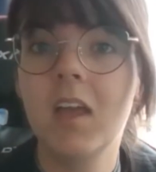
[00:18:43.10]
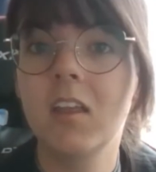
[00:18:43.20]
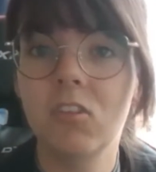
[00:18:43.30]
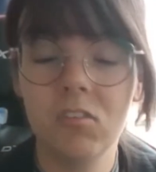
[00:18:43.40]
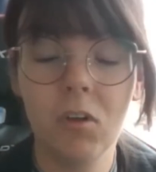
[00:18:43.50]

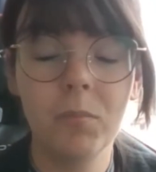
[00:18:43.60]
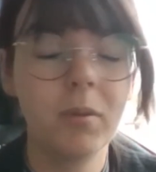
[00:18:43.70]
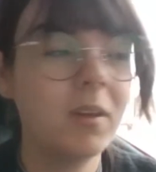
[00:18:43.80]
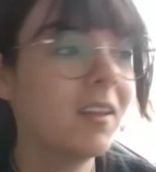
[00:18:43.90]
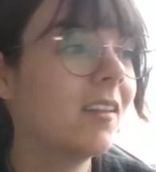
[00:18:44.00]
stop.
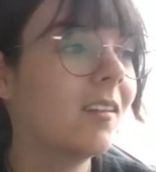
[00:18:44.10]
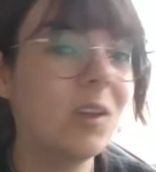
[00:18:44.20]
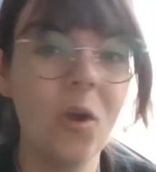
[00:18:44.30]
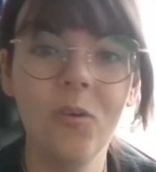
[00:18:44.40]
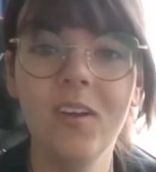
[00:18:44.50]

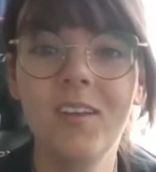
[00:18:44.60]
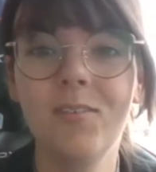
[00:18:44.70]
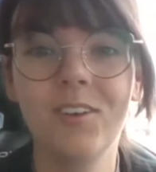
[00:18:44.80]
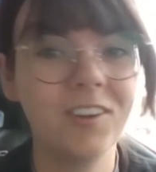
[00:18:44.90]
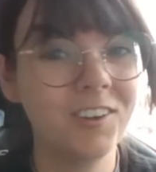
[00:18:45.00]
No,
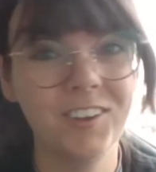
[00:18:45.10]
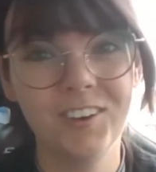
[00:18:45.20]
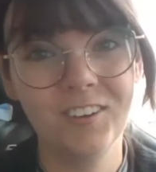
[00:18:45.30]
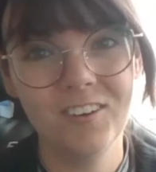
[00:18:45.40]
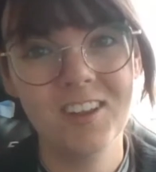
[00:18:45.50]
we're not gonna
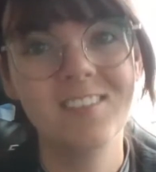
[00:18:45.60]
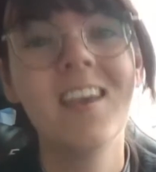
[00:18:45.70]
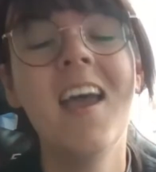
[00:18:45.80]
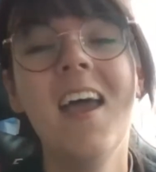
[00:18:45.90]
do this.